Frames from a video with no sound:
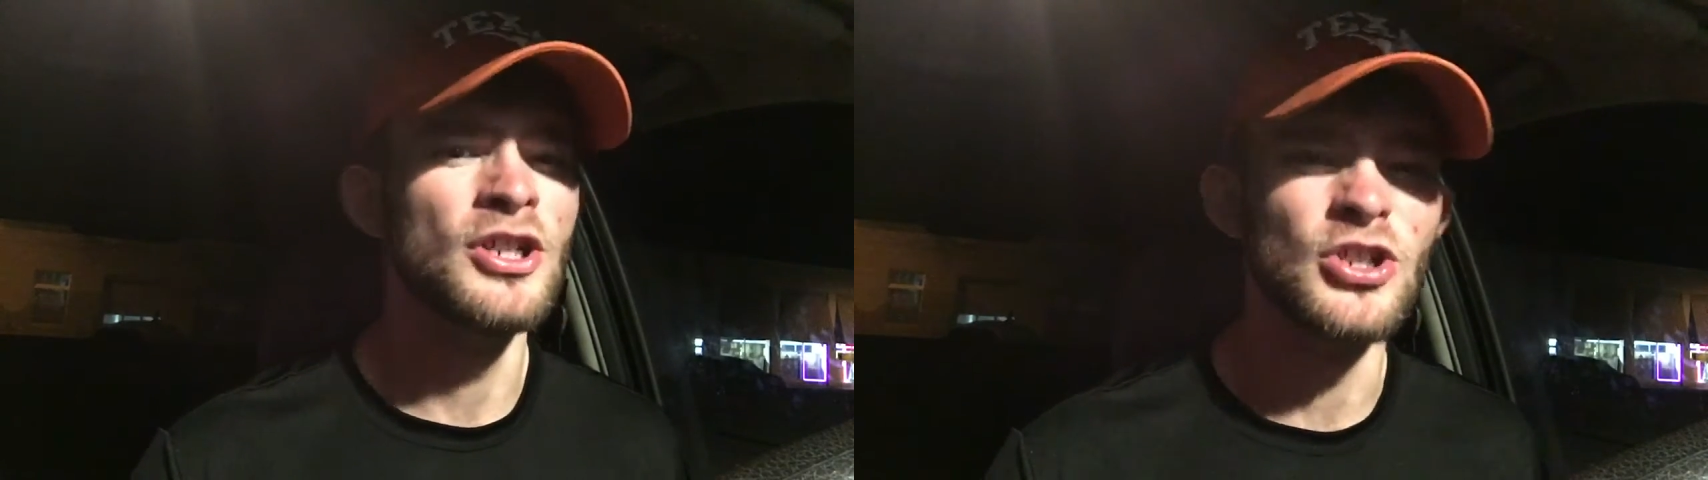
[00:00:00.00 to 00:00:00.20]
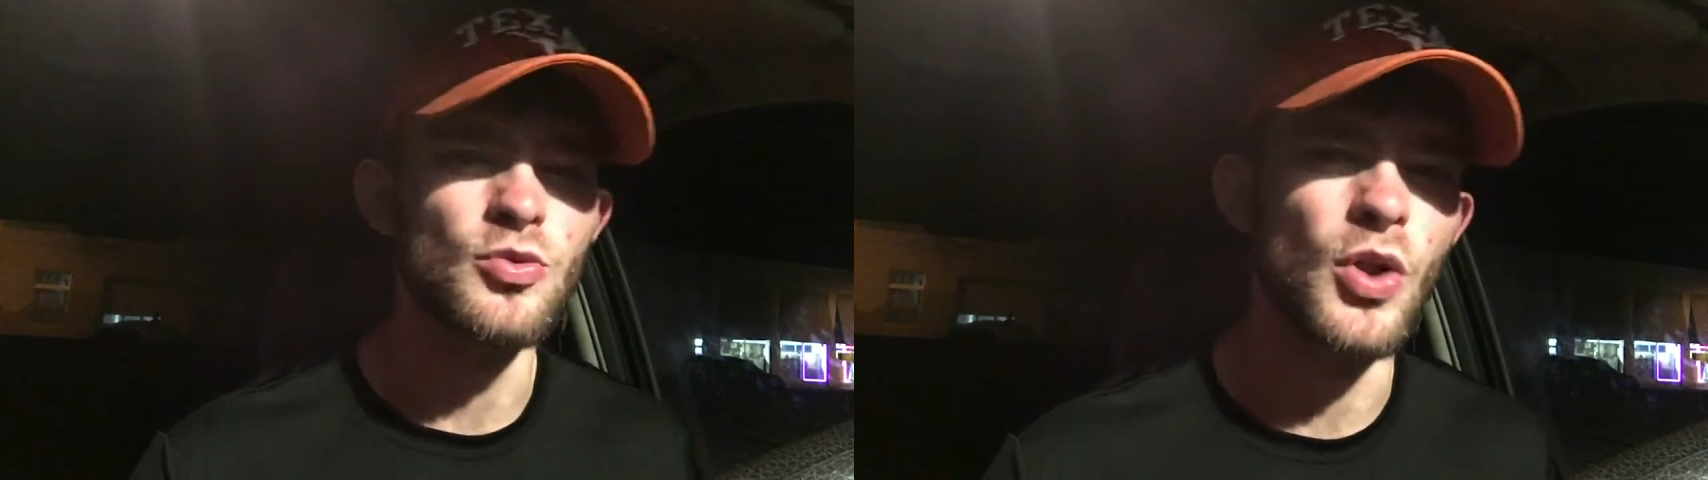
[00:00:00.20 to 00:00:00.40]

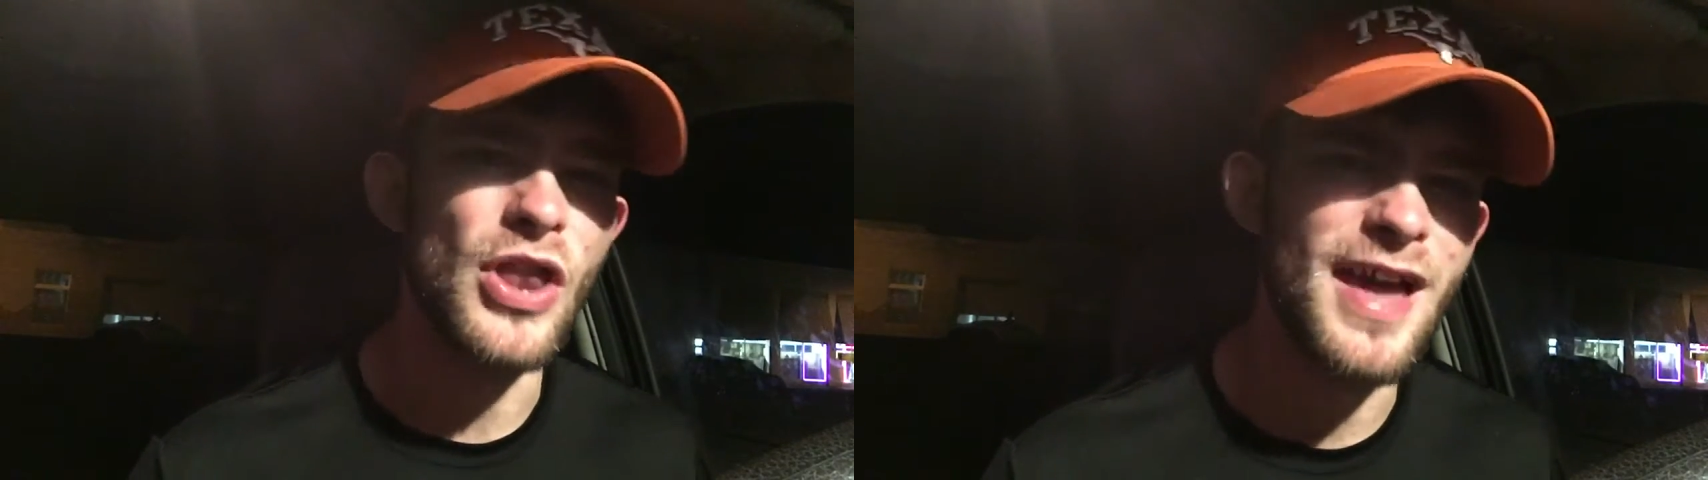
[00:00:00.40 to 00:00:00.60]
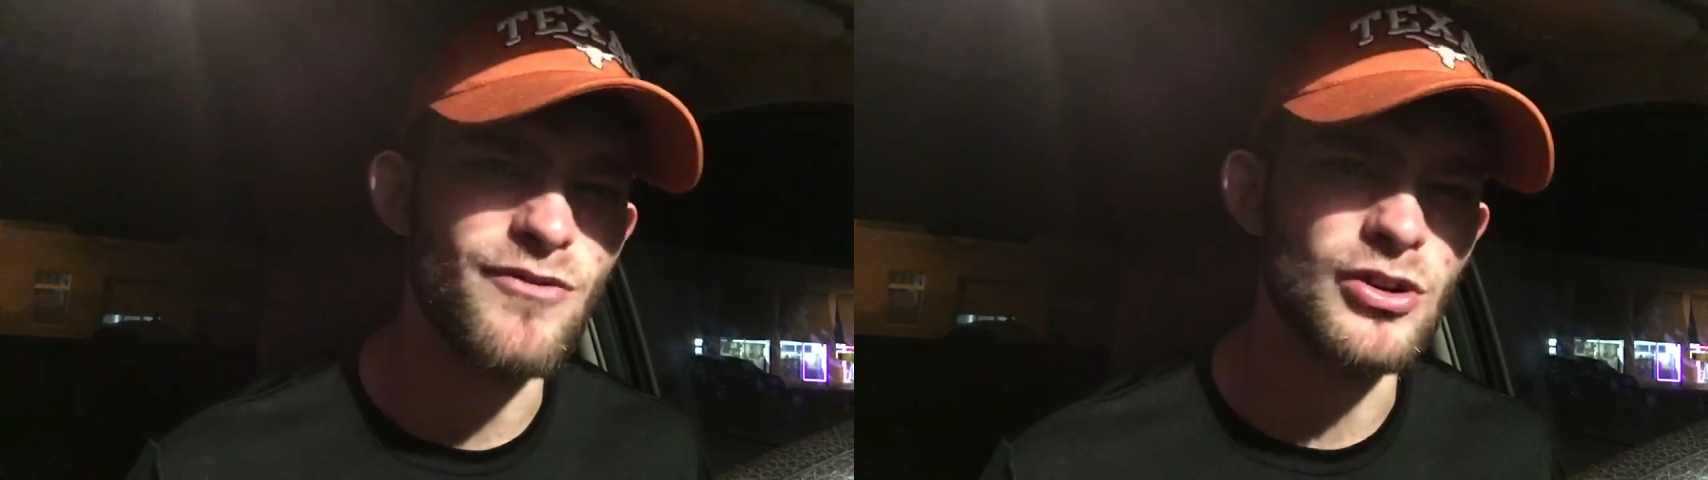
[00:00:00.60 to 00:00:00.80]
You will
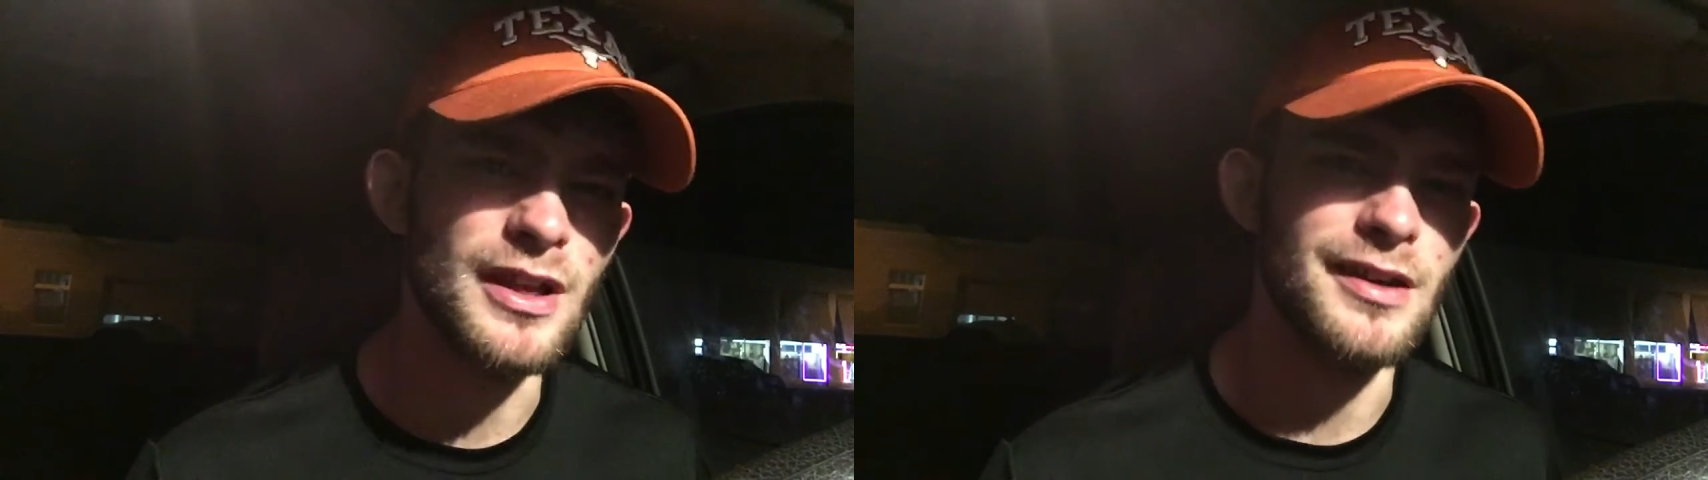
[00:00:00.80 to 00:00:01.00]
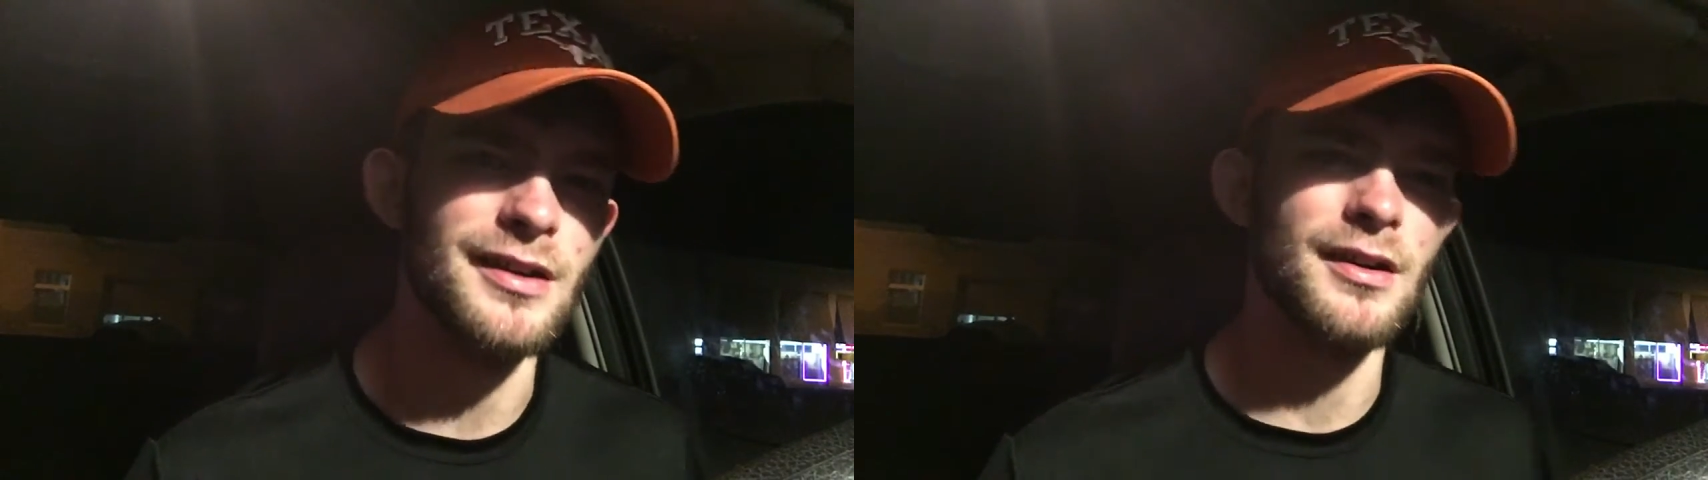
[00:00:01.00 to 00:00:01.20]
never
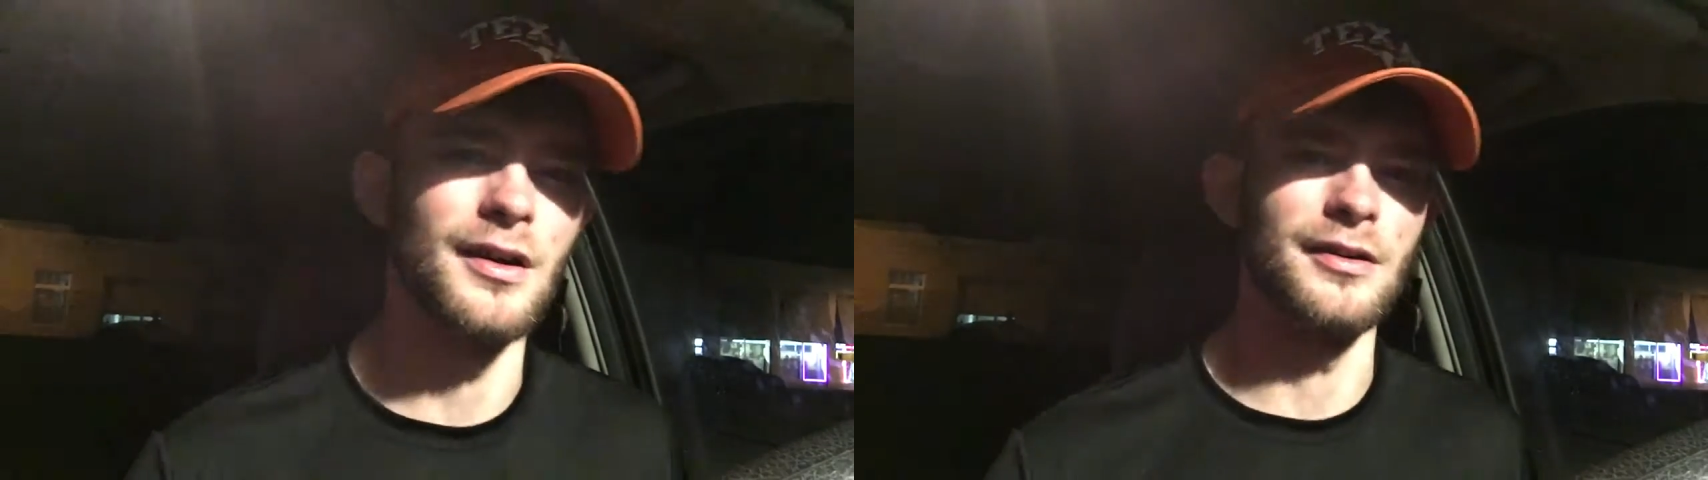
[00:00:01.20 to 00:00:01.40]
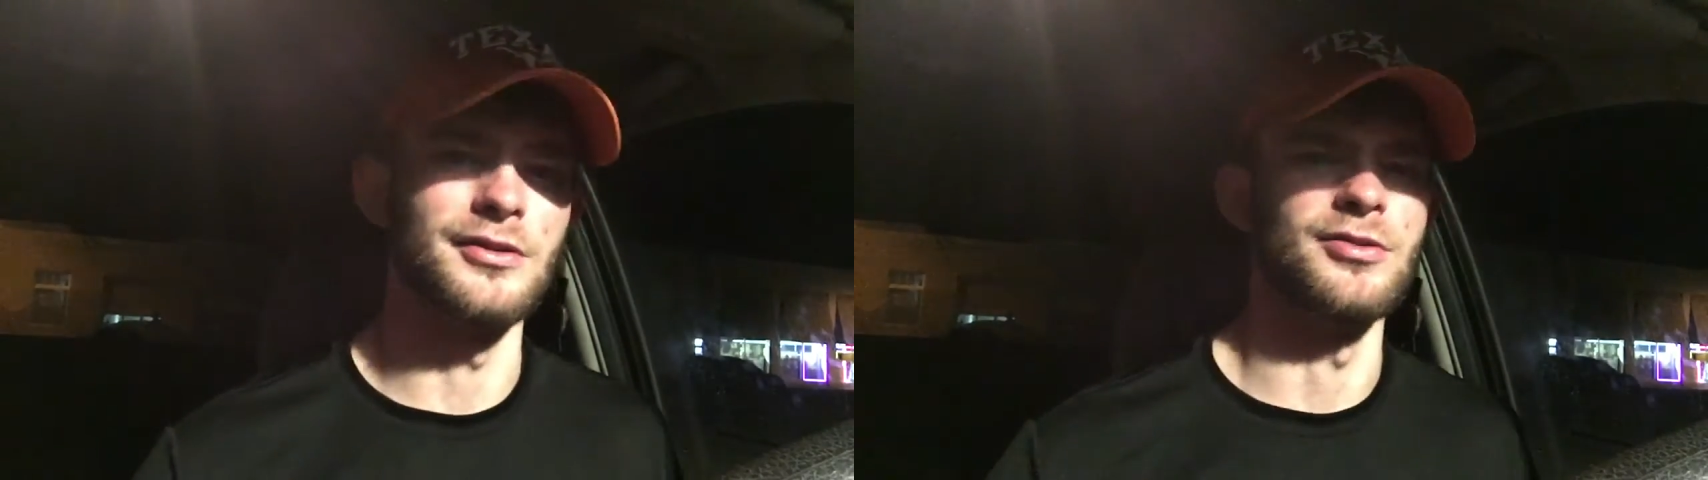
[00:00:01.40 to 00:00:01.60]
let it conquer